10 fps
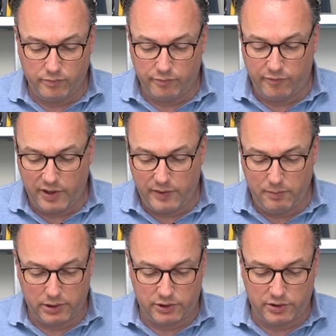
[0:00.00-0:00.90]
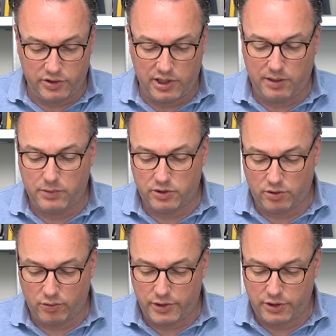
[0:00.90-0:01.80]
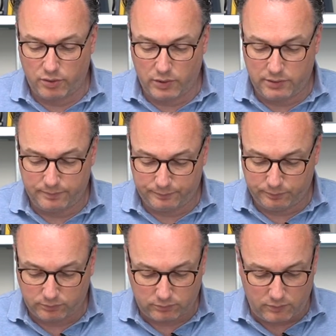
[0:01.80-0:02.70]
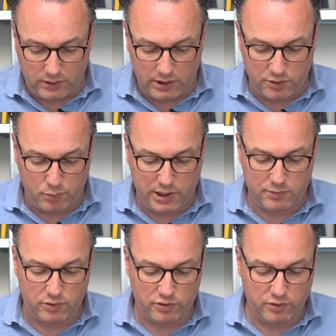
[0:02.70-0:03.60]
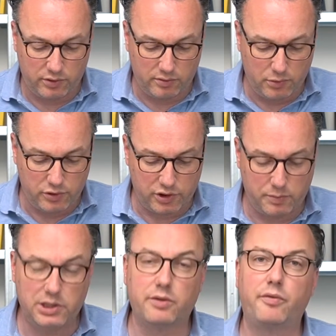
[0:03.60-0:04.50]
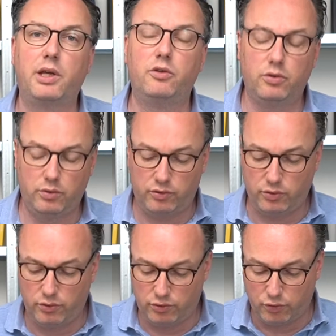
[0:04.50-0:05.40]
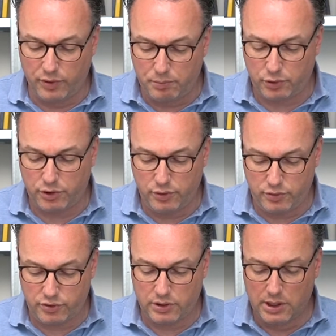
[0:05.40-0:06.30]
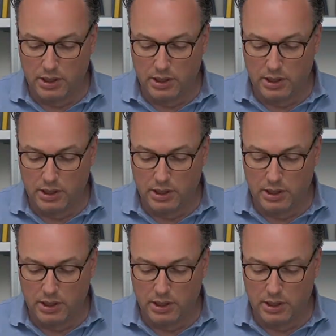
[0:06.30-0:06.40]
very much the same as the original one. It's perhaps also not the most expensive thing to reproduce,